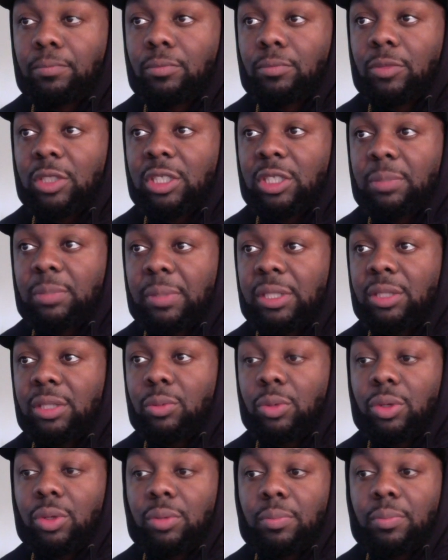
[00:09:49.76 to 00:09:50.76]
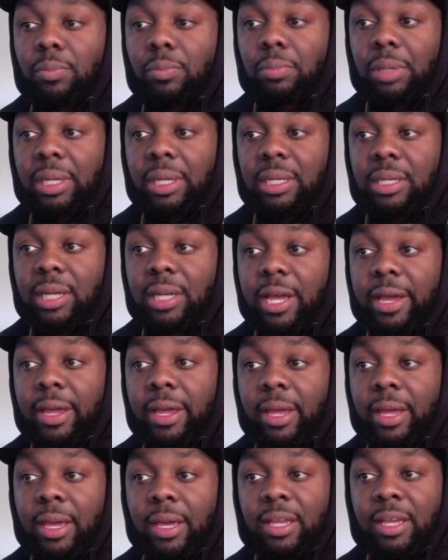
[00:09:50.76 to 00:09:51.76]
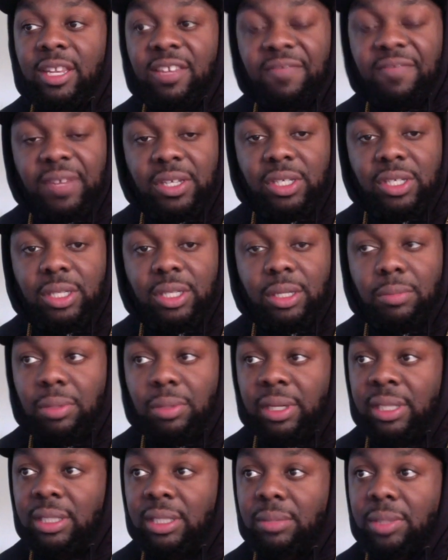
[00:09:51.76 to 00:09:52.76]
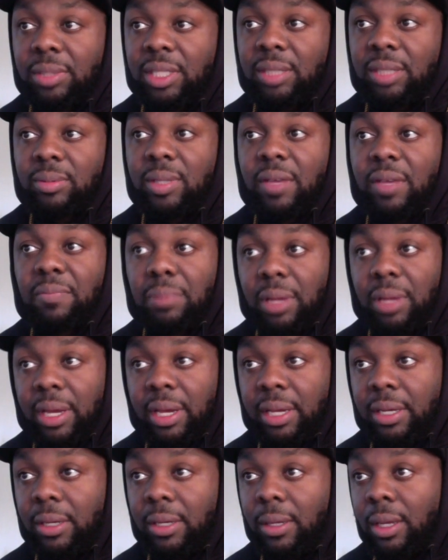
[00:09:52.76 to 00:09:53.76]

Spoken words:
especially when you're playing in that division and playing some of the teams they've played.